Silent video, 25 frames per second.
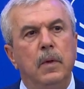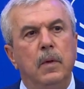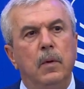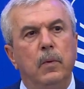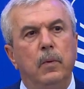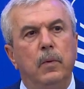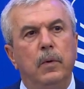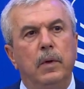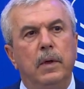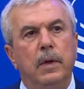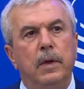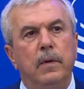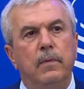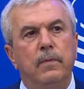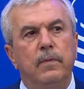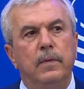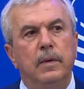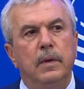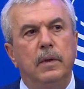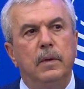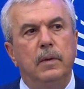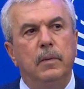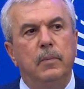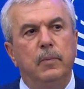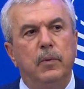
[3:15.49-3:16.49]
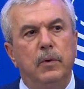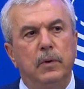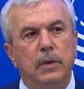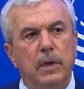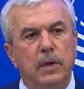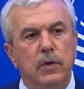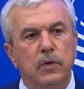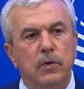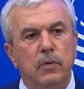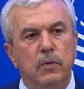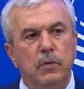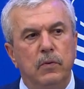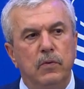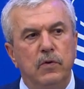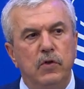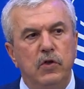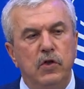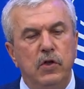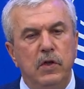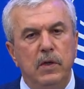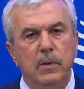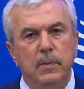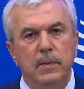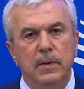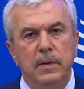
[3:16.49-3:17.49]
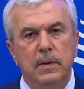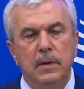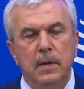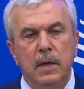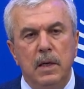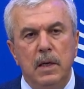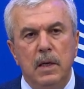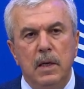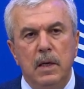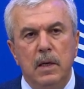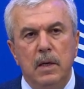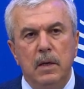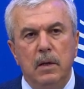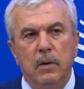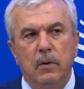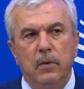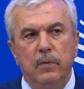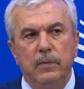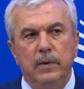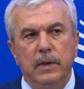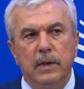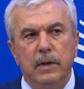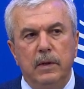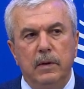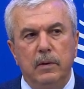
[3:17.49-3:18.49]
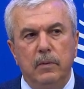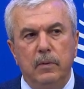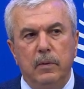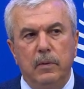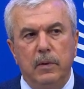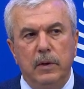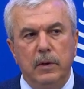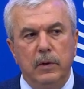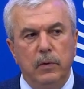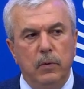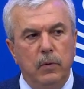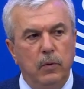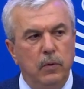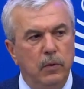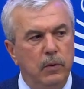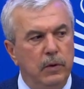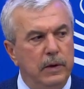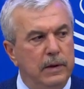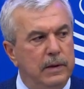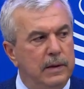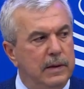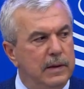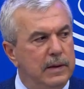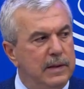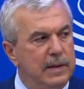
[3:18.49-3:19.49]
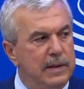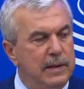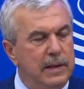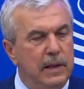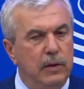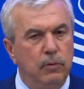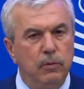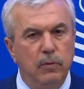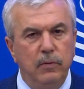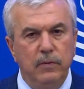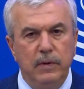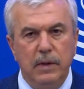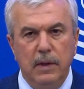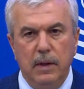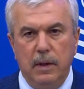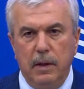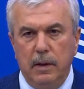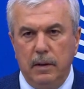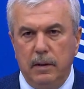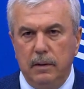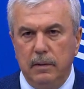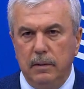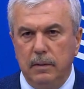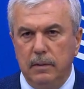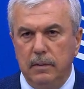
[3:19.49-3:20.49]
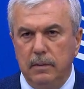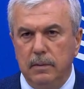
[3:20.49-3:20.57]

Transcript: we'll have a production of chips of the, what you call it, state of the art.